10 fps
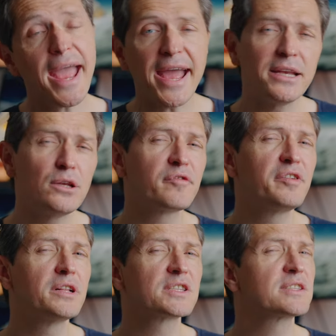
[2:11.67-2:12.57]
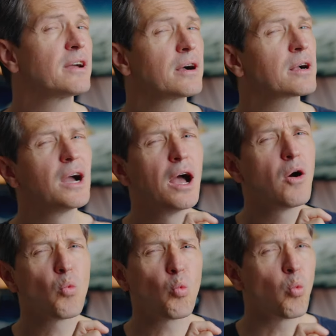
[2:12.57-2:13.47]
and you feel stuck.
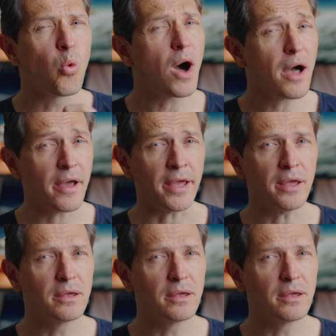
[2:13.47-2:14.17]
Why?